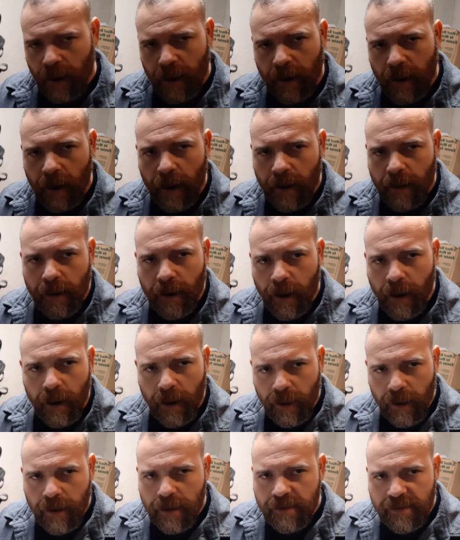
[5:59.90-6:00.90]
I
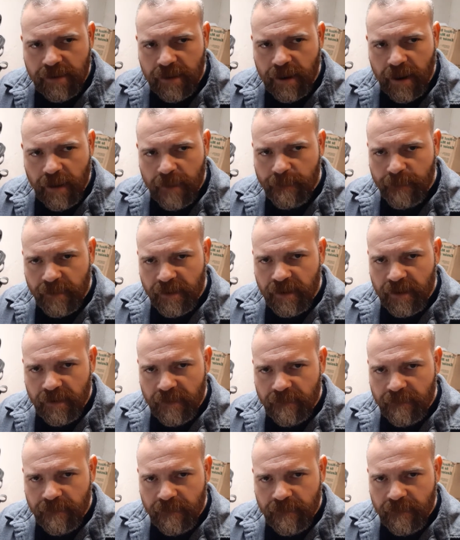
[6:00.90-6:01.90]
honestly can't
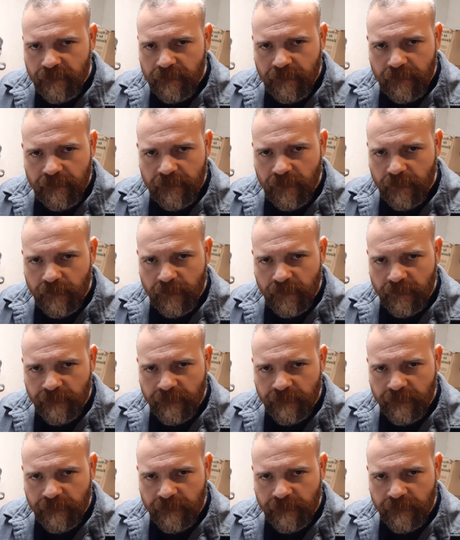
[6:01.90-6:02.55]
believe that we're